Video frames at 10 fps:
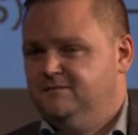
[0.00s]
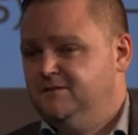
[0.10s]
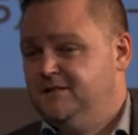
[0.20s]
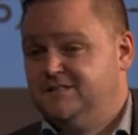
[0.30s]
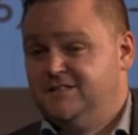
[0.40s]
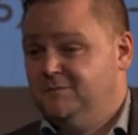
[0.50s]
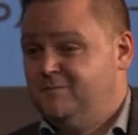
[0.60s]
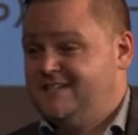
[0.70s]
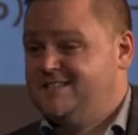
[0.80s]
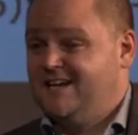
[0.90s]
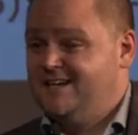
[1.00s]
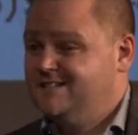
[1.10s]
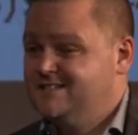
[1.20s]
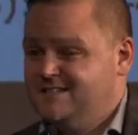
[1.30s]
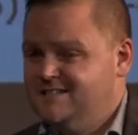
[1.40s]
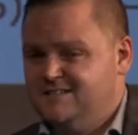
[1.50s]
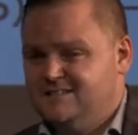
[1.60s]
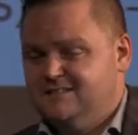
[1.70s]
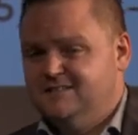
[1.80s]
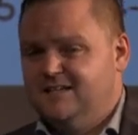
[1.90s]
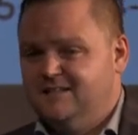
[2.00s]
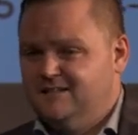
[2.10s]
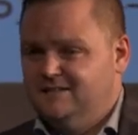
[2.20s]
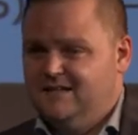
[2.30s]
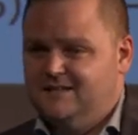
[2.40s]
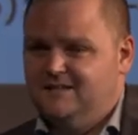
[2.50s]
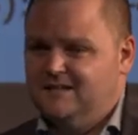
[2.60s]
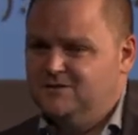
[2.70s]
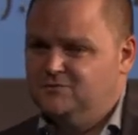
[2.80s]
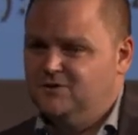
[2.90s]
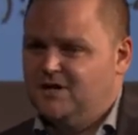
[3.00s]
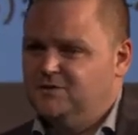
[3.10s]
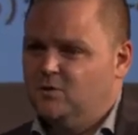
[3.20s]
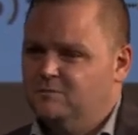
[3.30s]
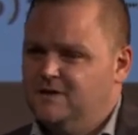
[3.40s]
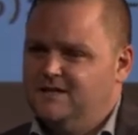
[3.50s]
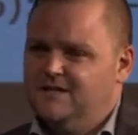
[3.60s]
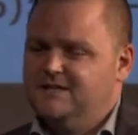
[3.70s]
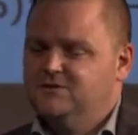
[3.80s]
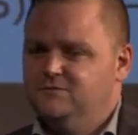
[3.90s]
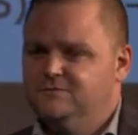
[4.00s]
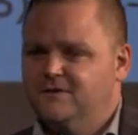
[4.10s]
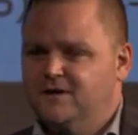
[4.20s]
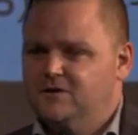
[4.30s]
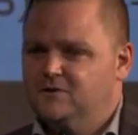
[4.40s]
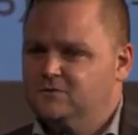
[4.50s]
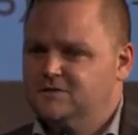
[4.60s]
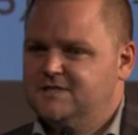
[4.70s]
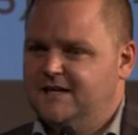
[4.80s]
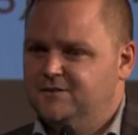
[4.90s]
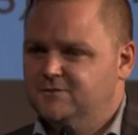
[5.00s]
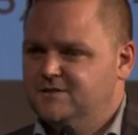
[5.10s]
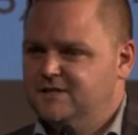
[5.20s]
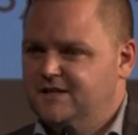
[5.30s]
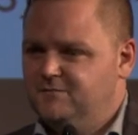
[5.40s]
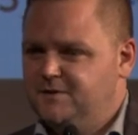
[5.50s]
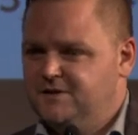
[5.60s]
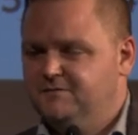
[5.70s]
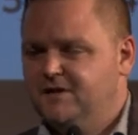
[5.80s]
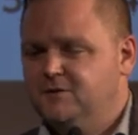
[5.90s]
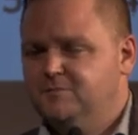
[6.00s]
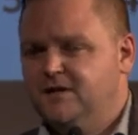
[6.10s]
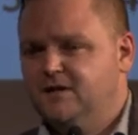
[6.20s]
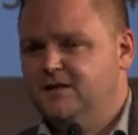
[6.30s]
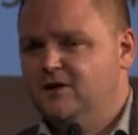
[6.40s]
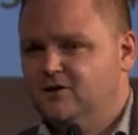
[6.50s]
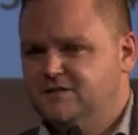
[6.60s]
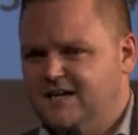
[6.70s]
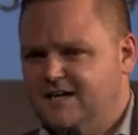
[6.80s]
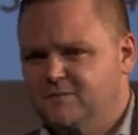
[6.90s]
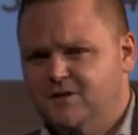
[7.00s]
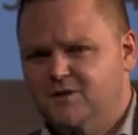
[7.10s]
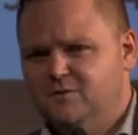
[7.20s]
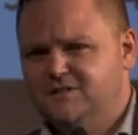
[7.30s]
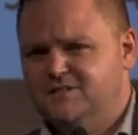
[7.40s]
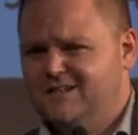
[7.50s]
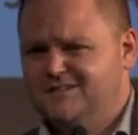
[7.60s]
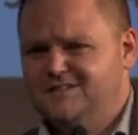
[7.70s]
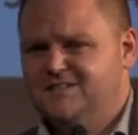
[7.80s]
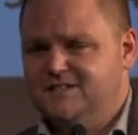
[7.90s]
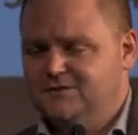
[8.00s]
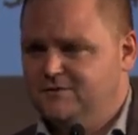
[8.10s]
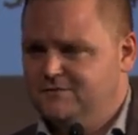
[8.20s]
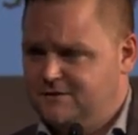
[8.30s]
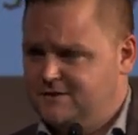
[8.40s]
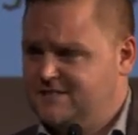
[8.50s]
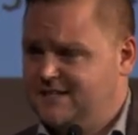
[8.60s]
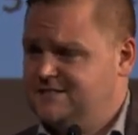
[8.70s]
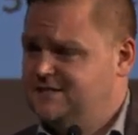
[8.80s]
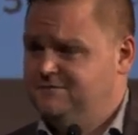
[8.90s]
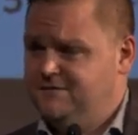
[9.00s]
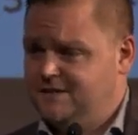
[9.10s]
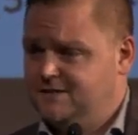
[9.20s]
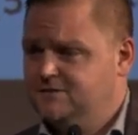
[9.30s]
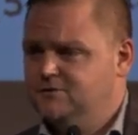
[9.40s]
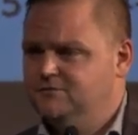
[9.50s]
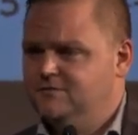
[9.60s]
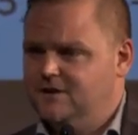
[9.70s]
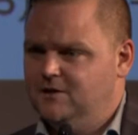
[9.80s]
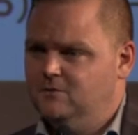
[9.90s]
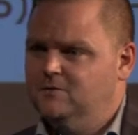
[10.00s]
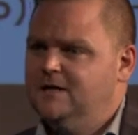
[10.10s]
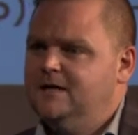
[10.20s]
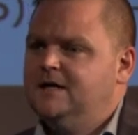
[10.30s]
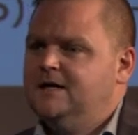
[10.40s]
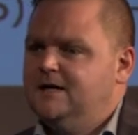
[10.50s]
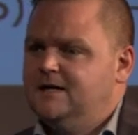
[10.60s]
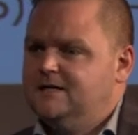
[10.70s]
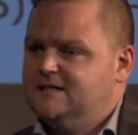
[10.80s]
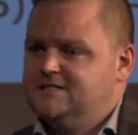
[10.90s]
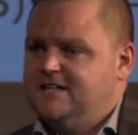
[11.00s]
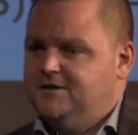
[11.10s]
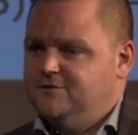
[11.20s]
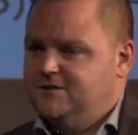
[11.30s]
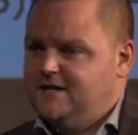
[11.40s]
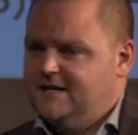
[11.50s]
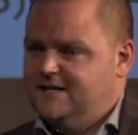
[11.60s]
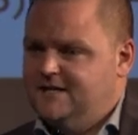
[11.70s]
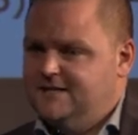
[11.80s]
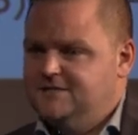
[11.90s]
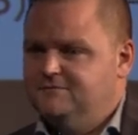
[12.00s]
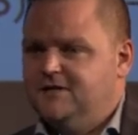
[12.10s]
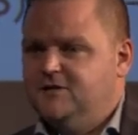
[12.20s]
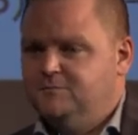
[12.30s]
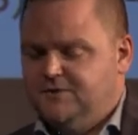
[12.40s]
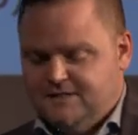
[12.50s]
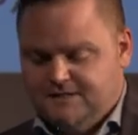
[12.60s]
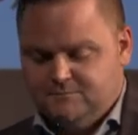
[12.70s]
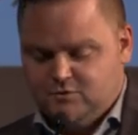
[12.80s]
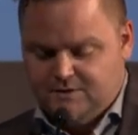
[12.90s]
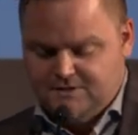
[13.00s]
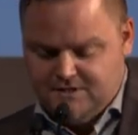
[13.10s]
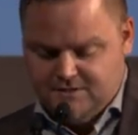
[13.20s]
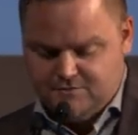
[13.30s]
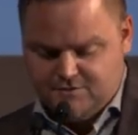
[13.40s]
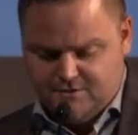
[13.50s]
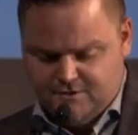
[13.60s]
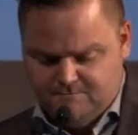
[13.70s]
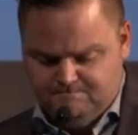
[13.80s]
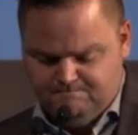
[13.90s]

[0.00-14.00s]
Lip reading: it's done by scientists that do not normally like to follow standards that have been developed a long time ago. It's not considered very scientific to follow a standard guideline developed 20 years ago.